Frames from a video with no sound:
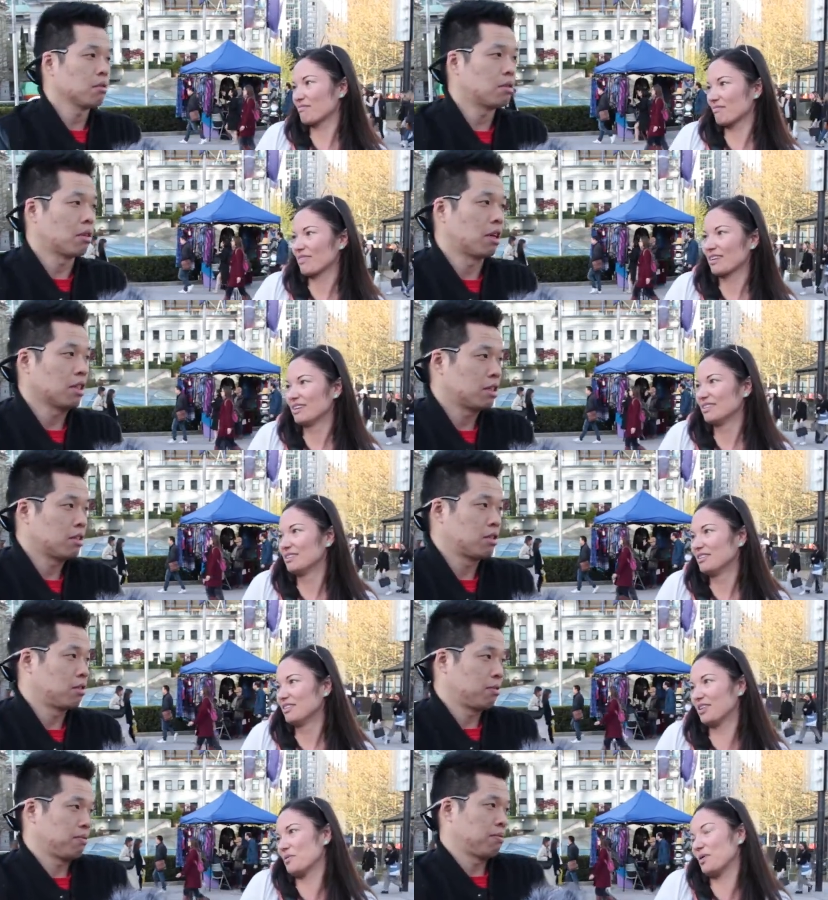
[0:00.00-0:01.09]
Speaker 1: Does.
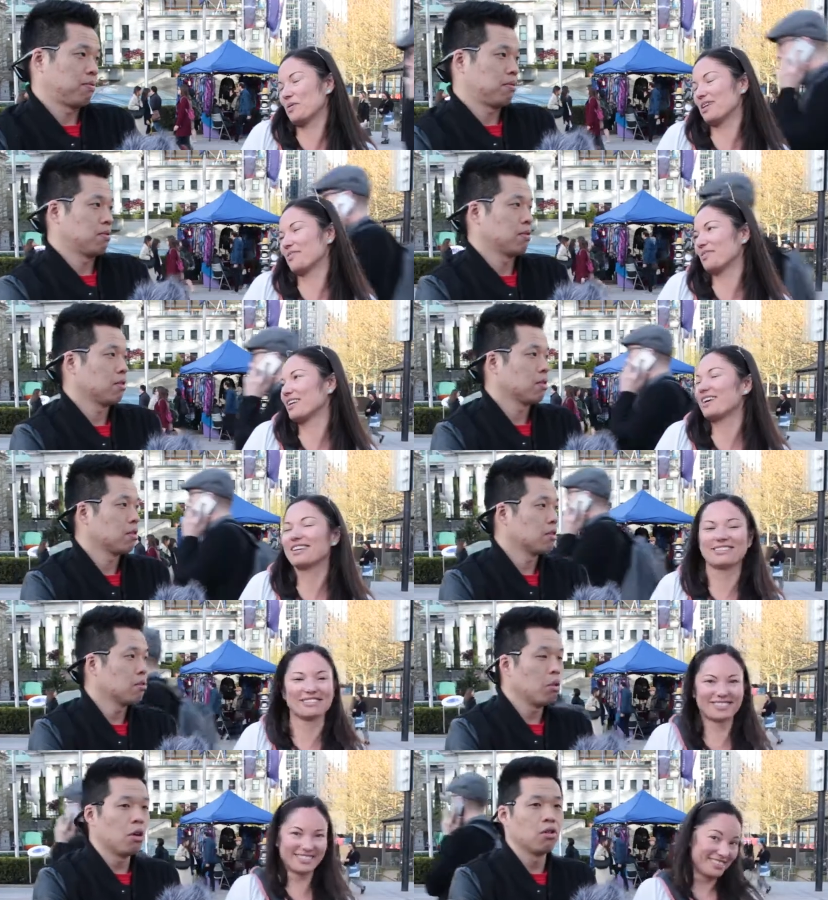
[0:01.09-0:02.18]
Then we would never date.
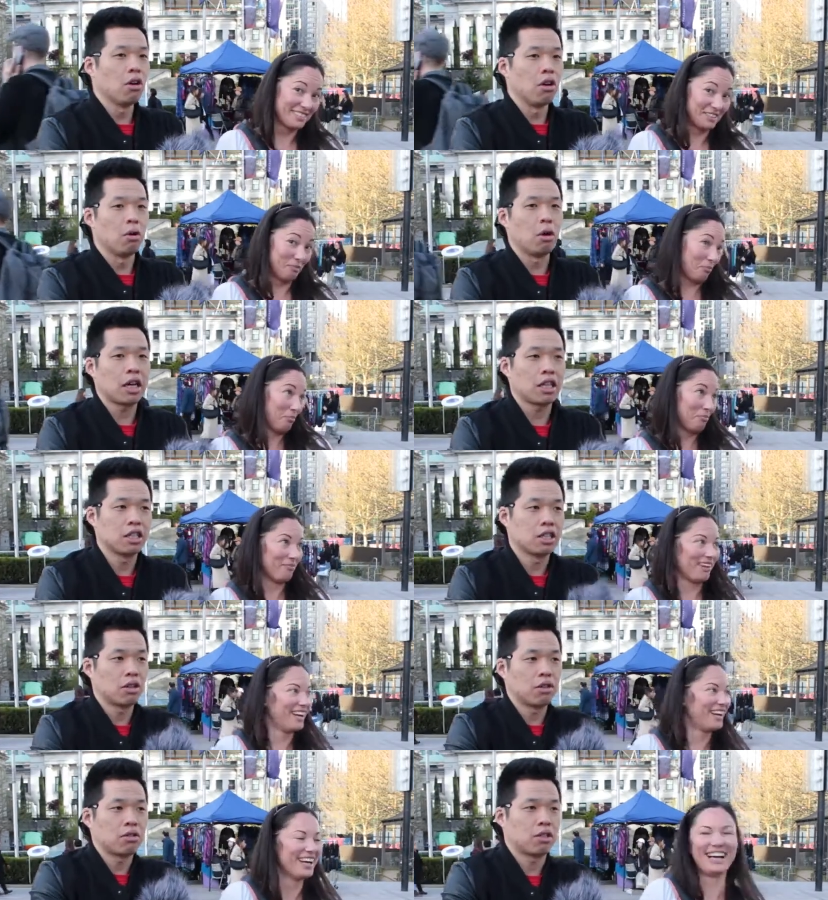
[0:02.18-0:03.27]
Speaker 2: Well, no, I can
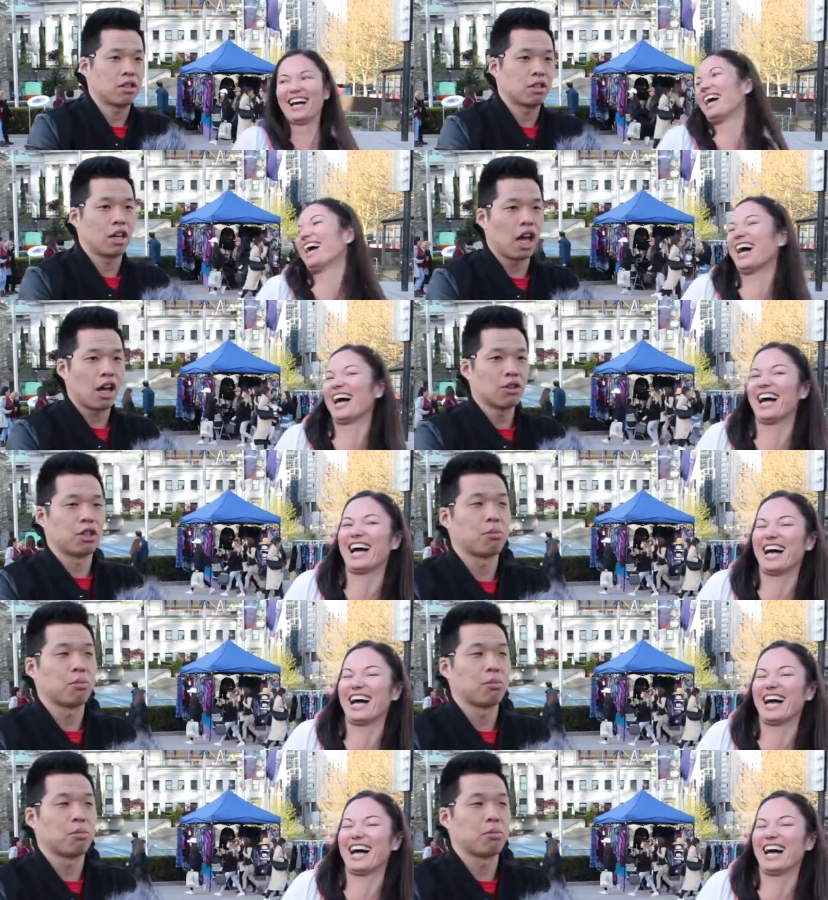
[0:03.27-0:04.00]
still get allergy